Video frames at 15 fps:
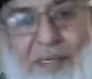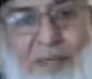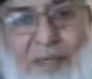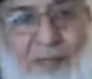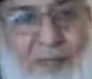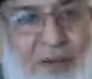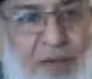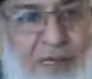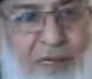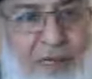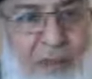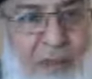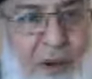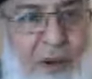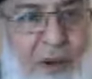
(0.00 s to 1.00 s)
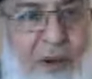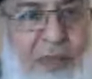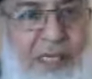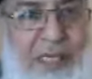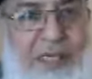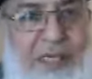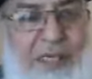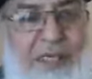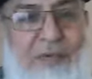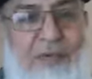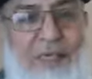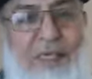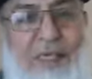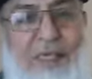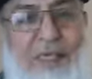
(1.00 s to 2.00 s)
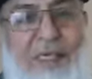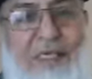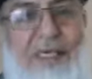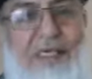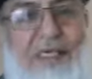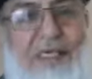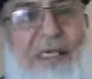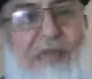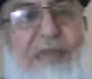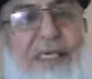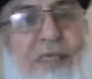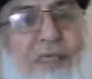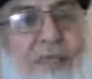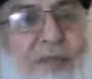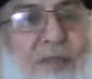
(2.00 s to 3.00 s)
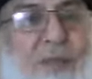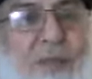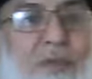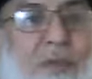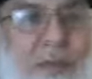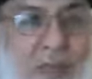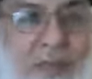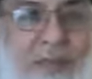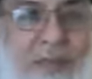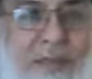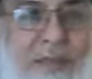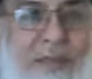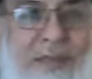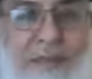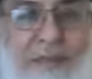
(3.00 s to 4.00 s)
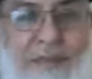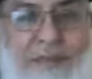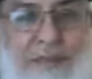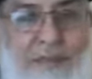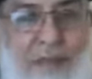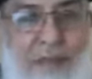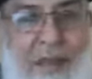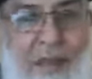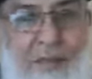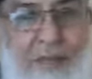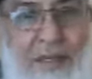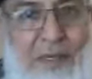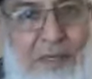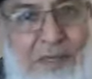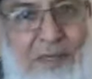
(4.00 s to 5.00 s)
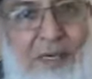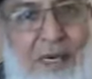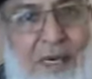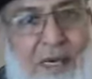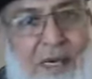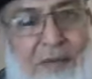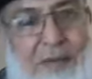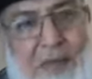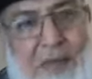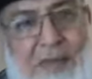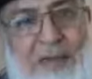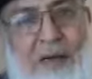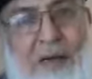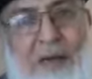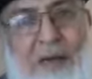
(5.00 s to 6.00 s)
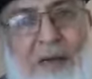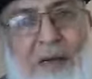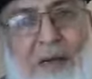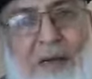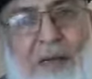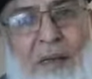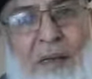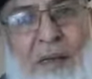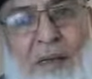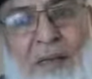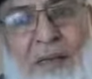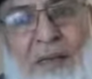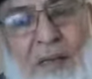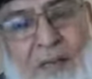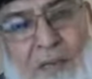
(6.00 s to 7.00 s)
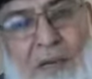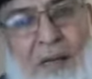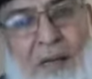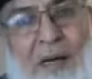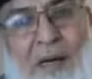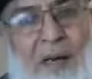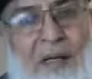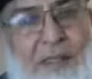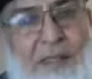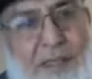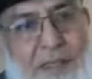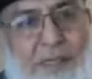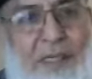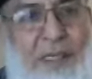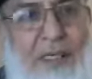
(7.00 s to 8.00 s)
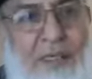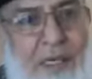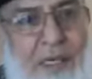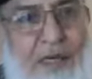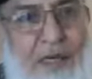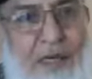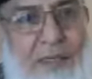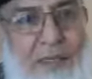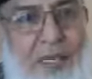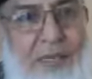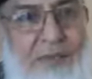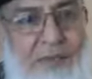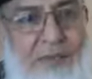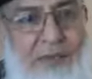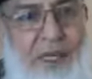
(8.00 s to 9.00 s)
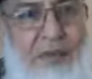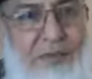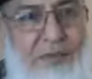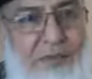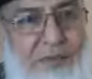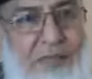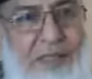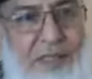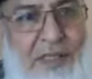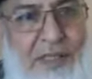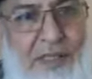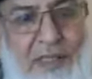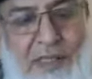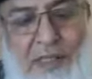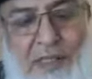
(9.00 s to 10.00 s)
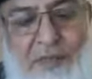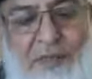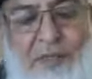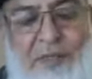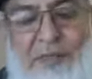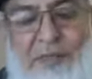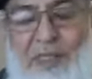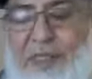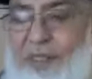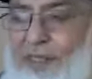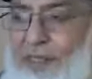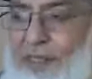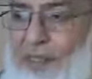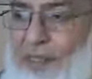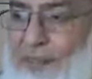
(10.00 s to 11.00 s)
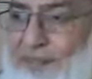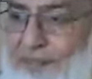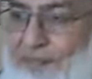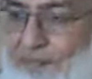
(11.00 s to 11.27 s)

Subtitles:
of exploitation with the religious name is too much. Medina and Makkah and Karbala and this and that names which with which the